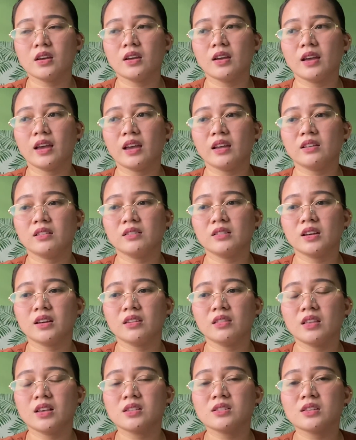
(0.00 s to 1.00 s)
And
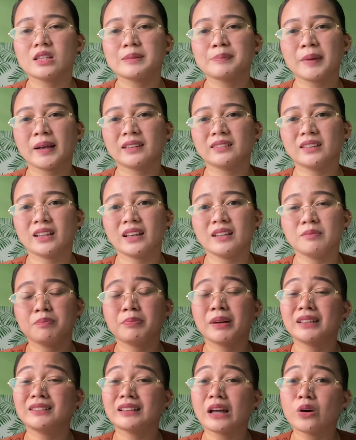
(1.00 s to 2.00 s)
they suspected
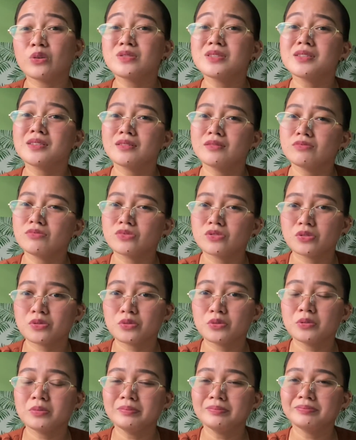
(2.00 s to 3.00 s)
Patau syndrome,